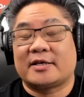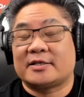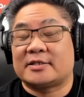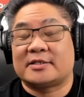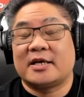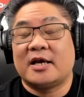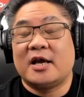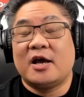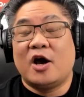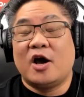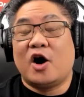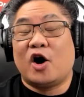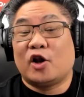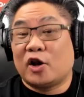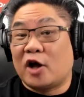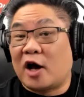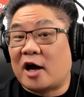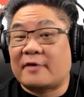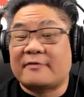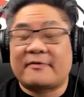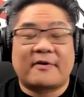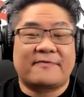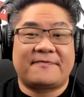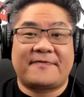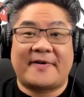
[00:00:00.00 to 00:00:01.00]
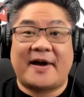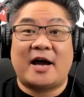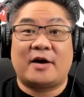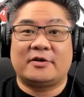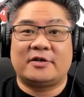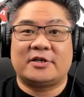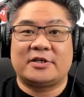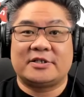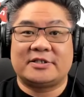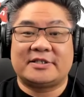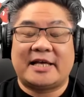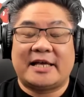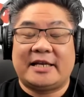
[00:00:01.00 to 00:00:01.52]
Because a lot of our
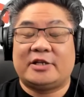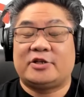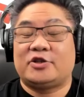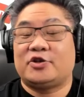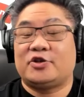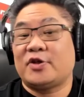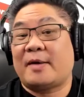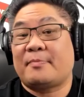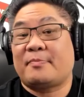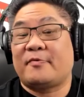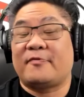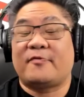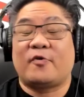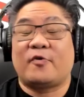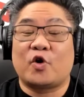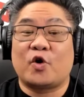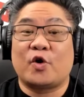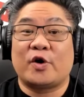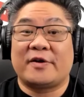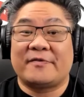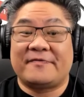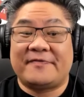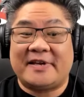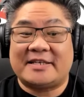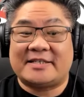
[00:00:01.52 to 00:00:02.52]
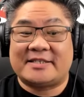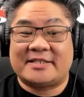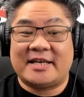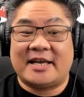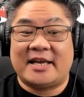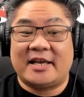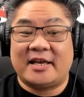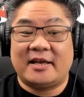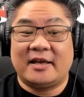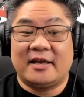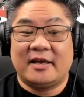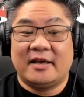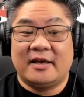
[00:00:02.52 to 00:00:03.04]
founders, they need to do that before going to
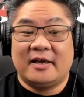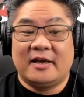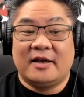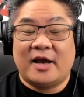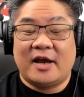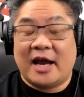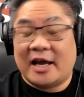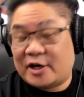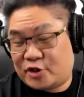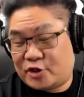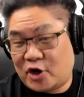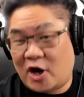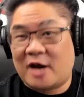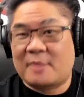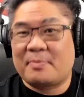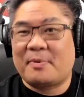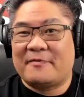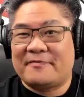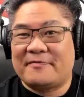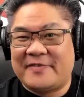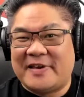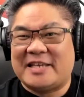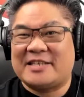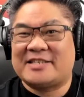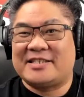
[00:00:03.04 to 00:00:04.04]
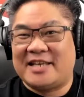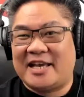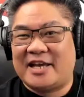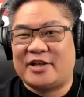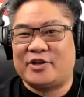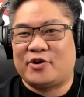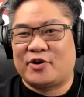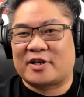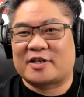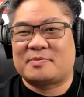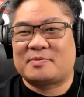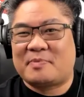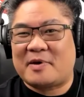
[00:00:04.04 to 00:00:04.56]
VC. I'm going to talk about VC
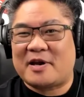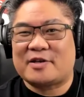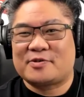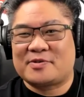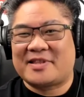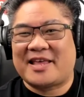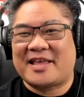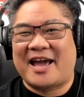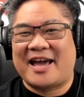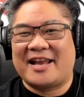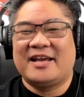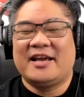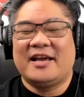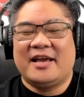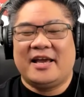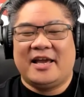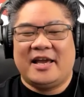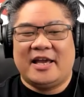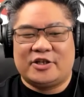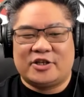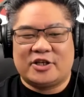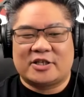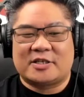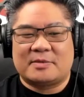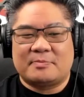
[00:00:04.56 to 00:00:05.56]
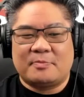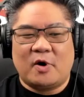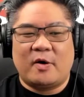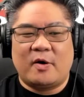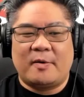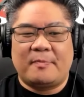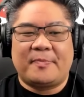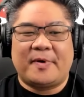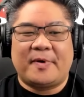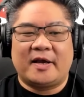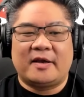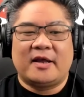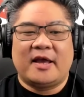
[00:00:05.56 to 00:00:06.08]
and your experience with that in just a
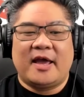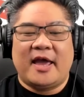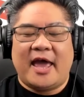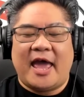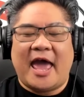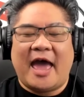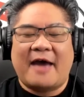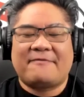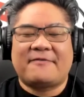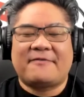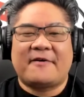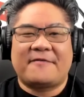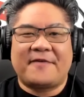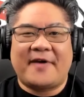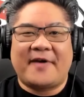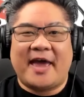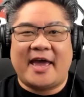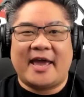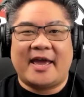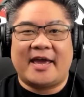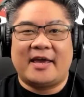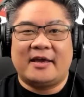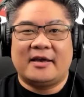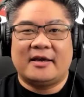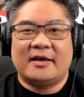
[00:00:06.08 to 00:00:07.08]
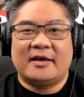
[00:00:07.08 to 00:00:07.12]
moment. But FFA.